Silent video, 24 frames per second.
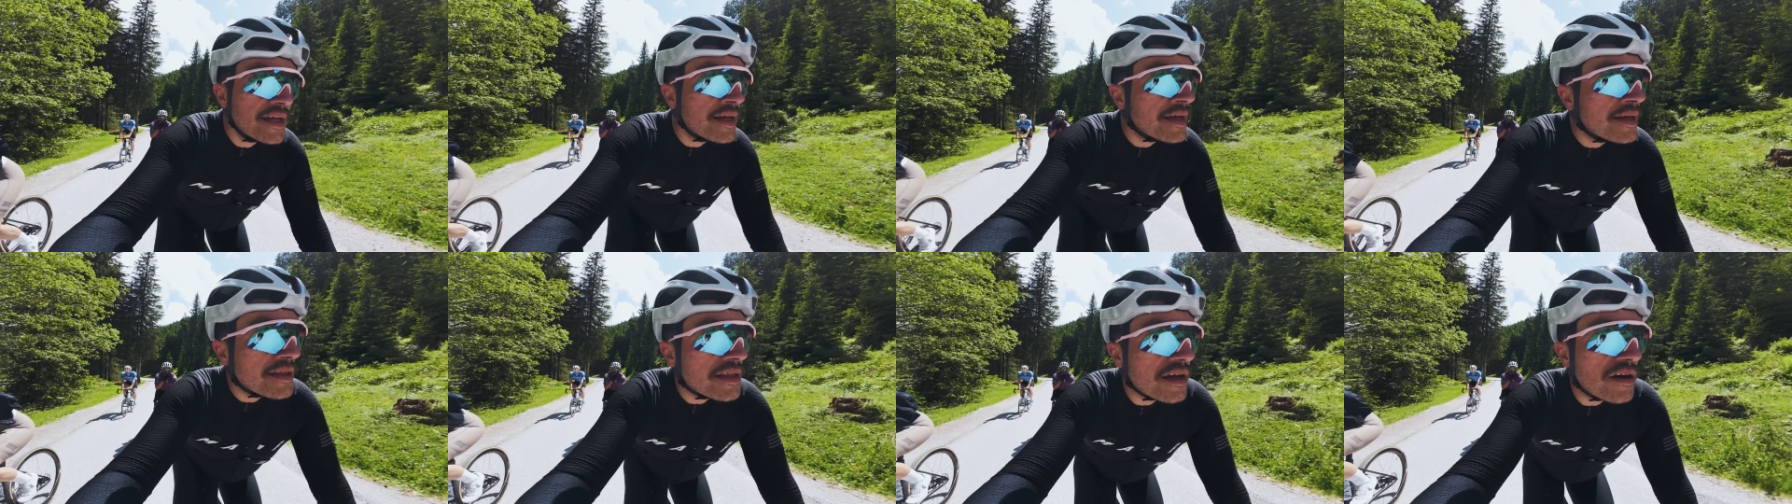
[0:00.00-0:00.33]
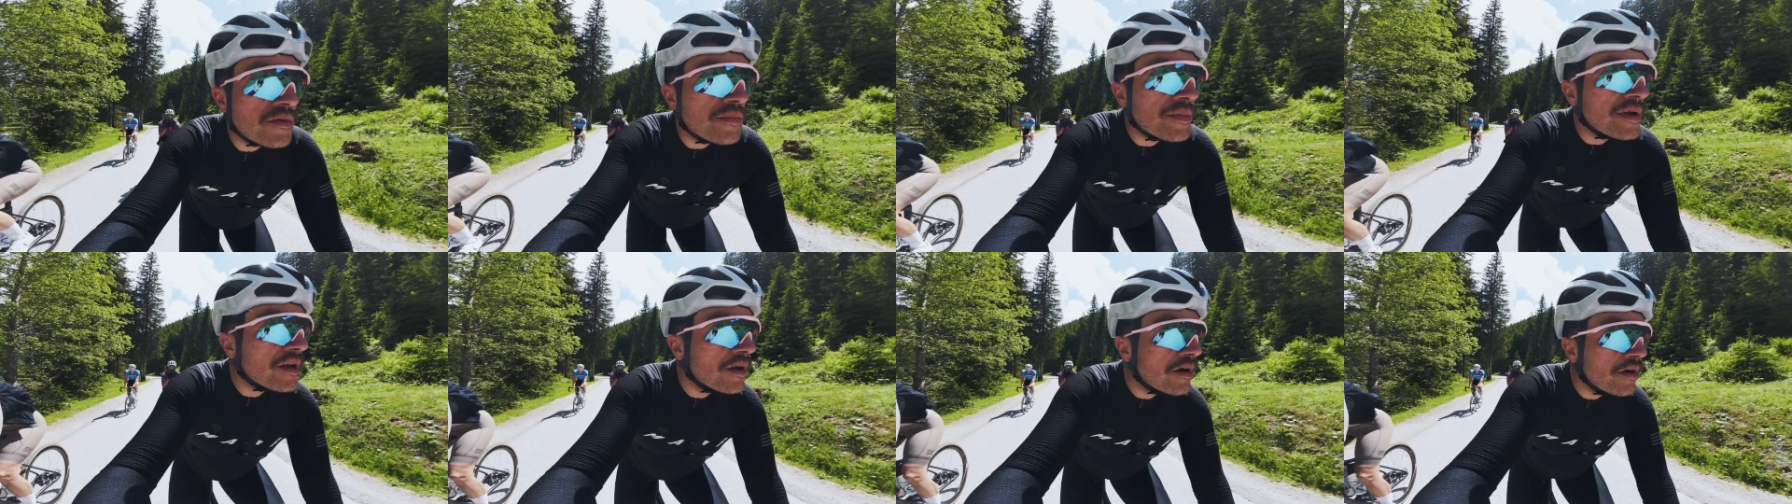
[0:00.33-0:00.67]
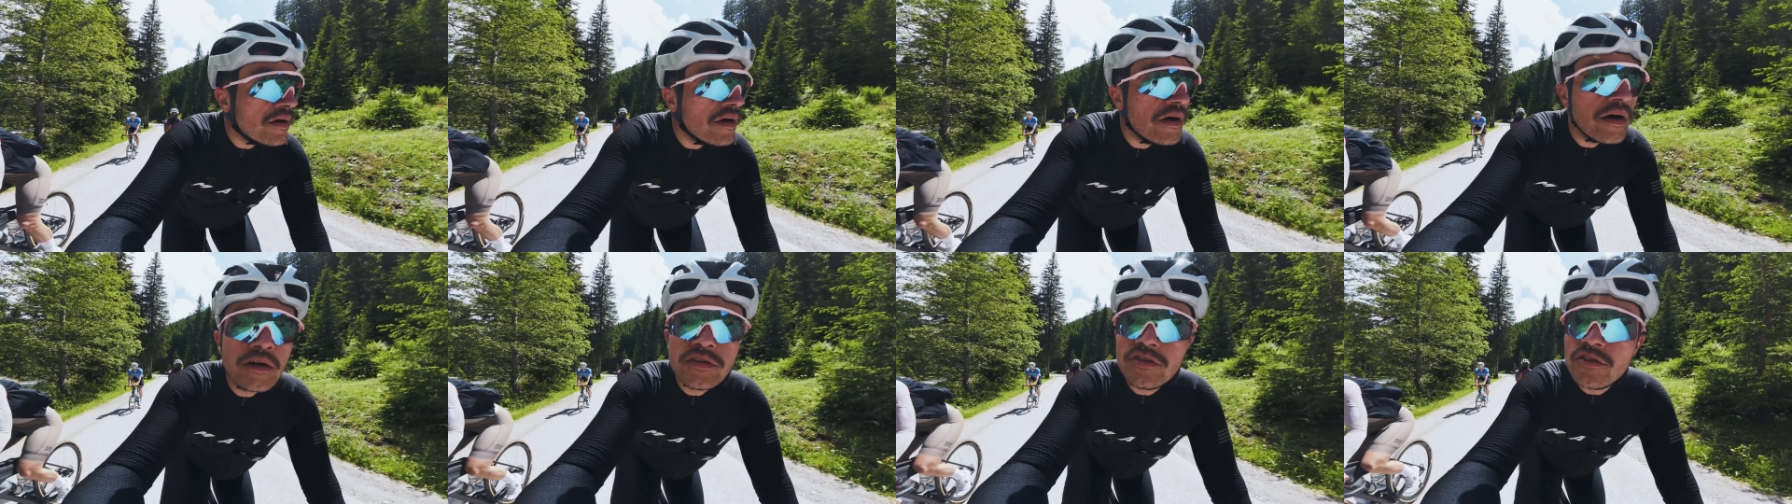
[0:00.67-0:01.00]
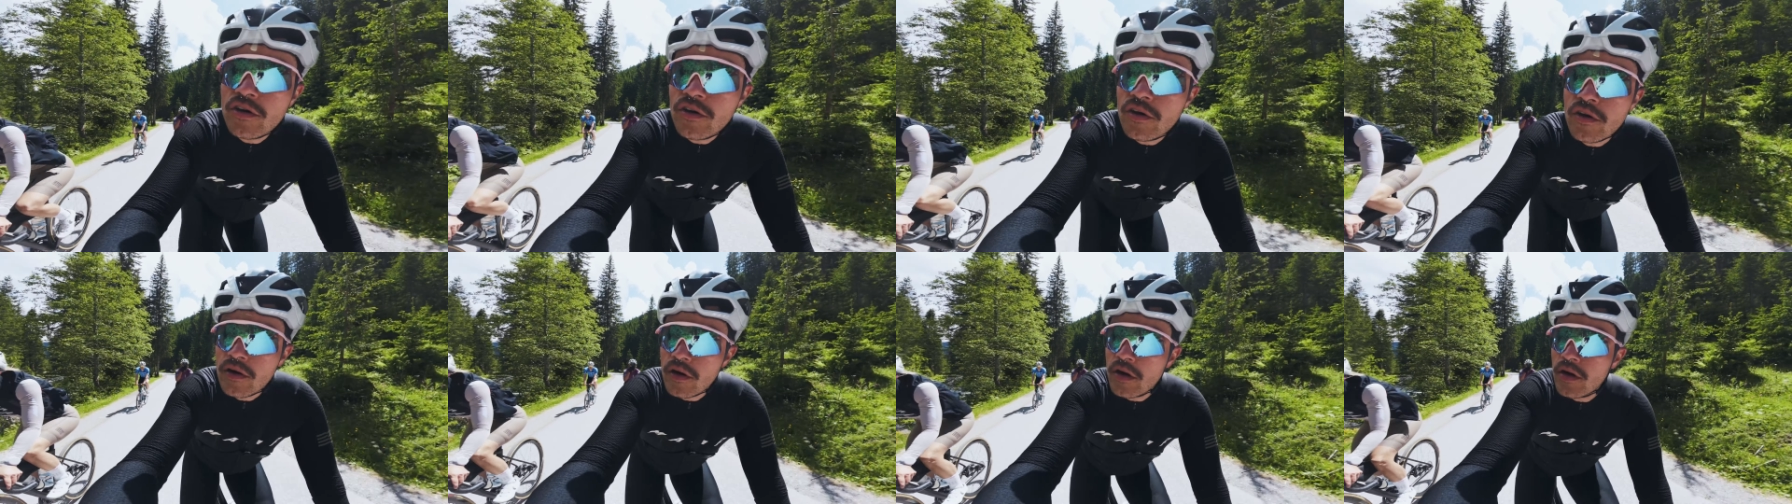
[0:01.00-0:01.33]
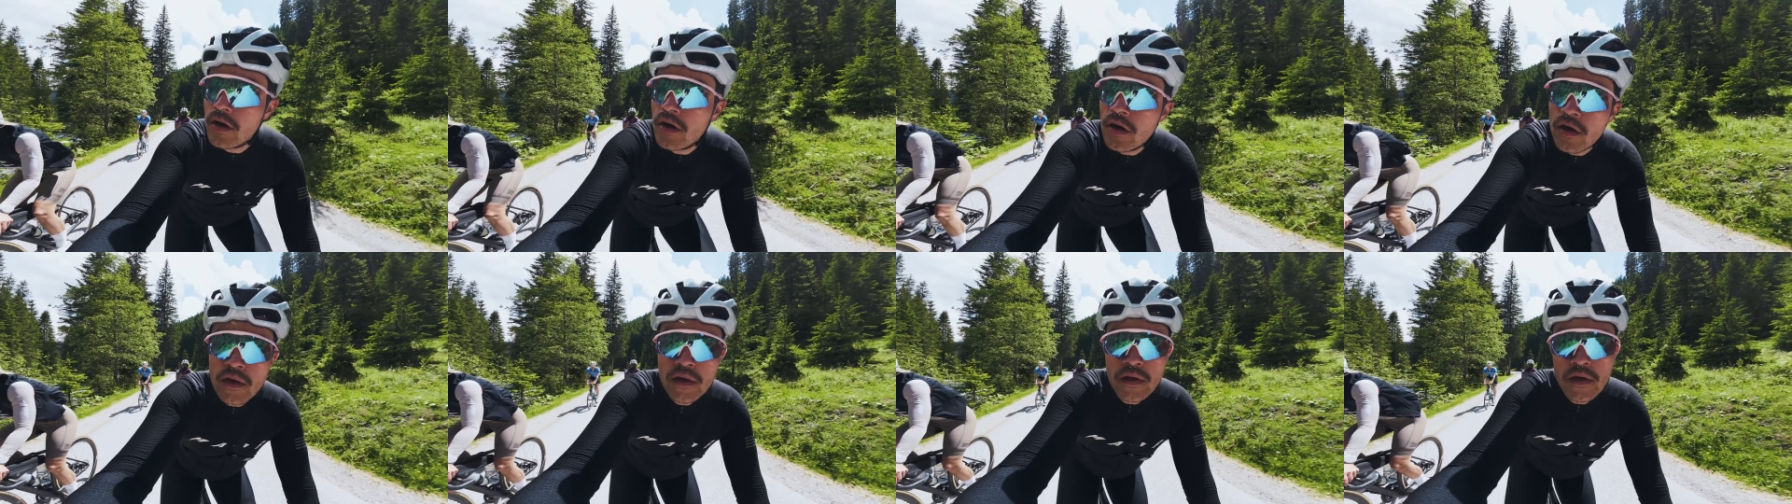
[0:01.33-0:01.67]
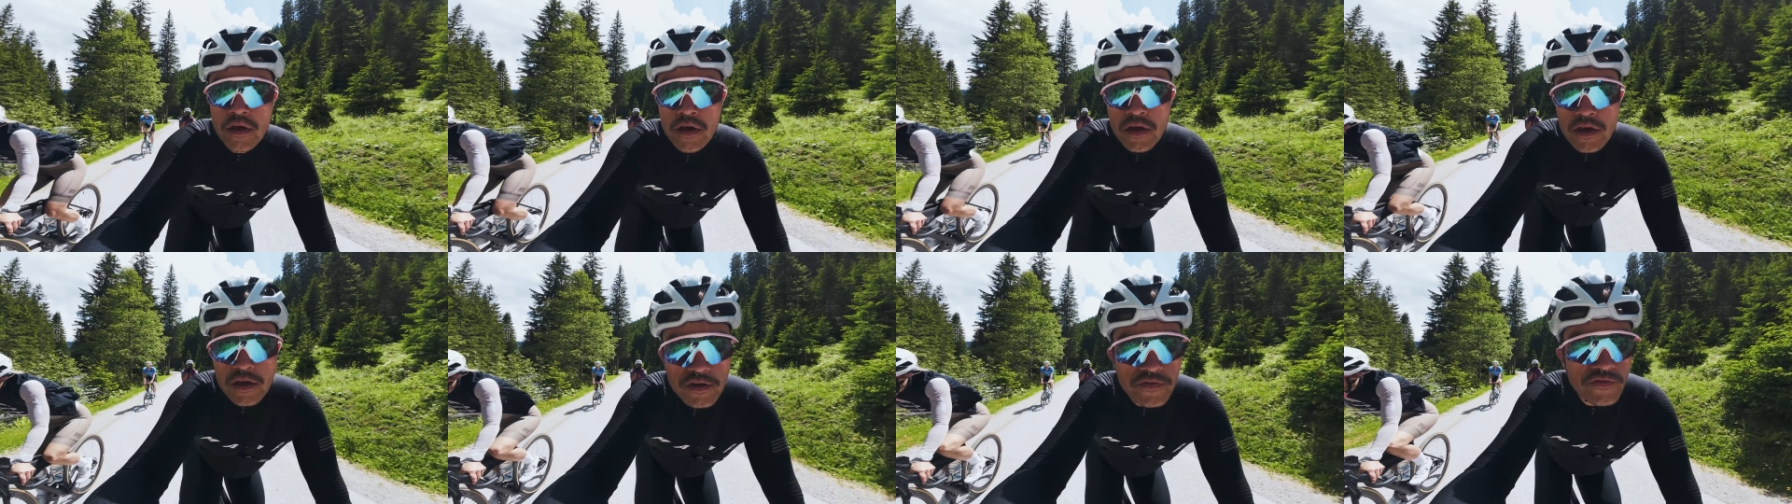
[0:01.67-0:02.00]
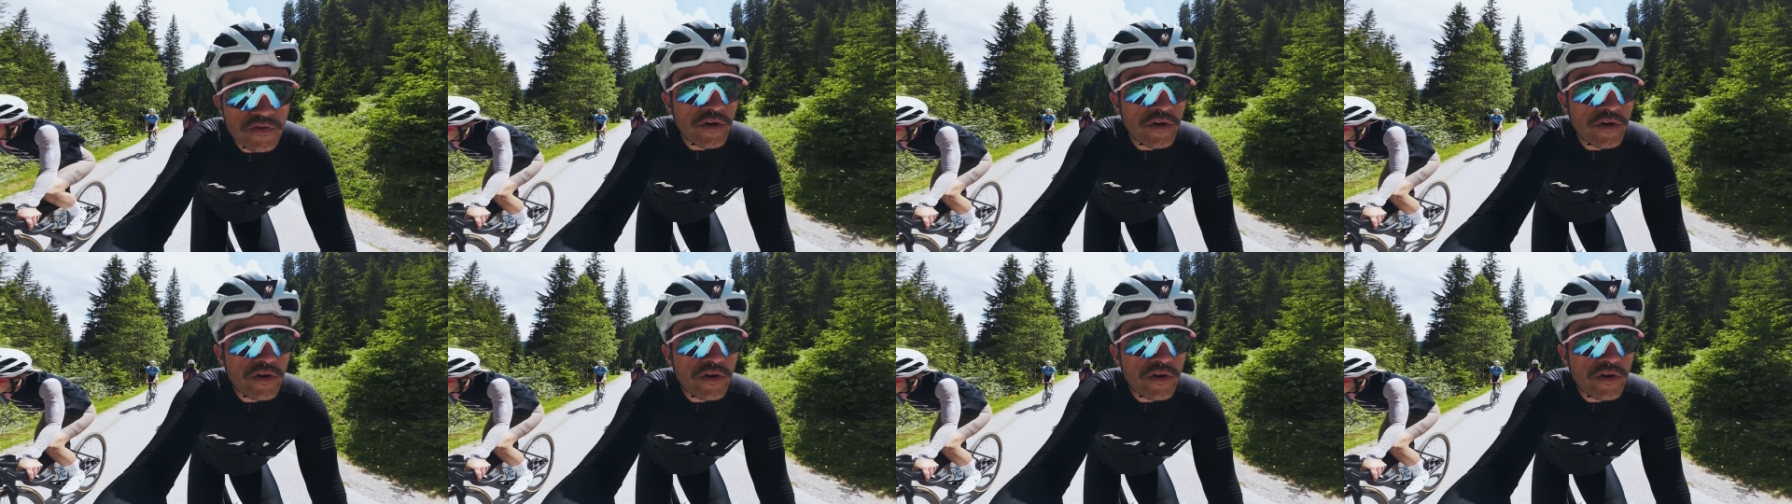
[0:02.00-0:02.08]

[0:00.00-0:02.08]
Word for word: link down below so if